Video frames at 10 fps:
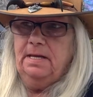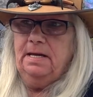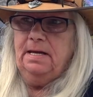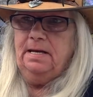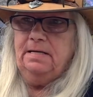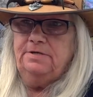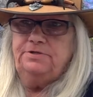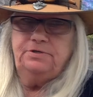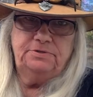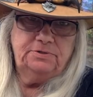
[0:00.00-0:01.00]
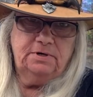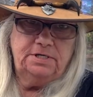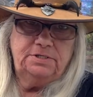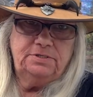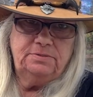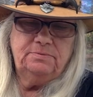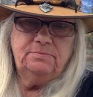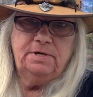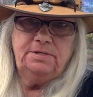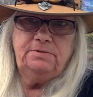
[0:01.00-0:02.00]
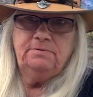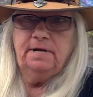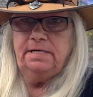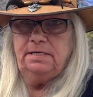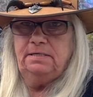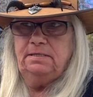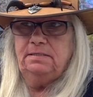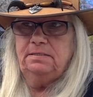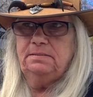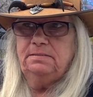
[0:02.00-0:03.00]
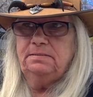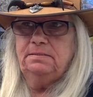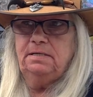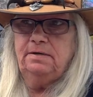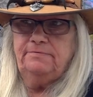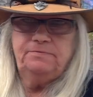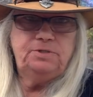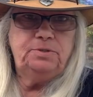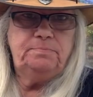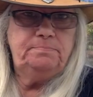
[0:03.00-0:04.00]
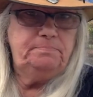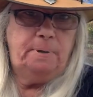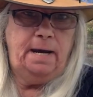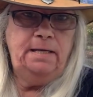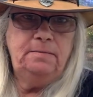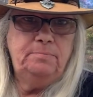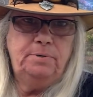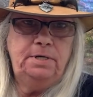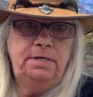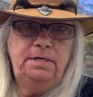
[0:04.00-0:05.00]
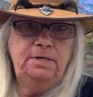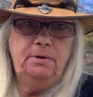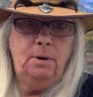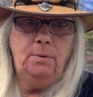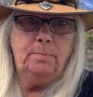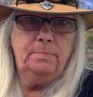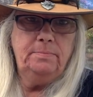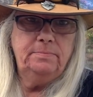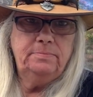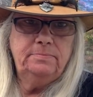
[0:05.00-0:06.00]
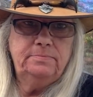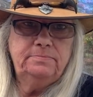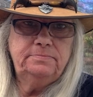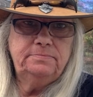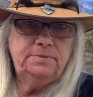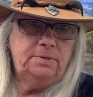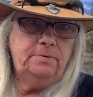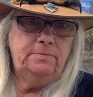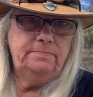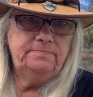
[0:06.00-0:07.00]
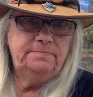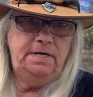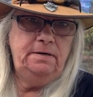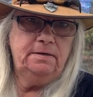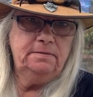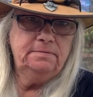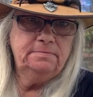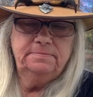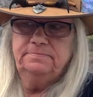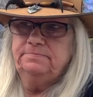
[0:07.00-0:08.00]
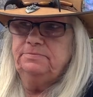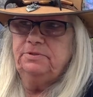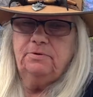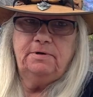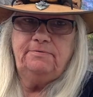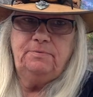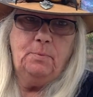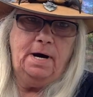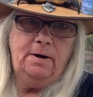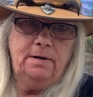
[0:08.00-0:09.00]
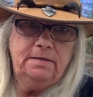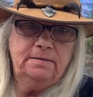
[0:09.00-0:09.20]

And it's your choice whether you like it enough to buy it and put it in your home. So, there. Or even wear it.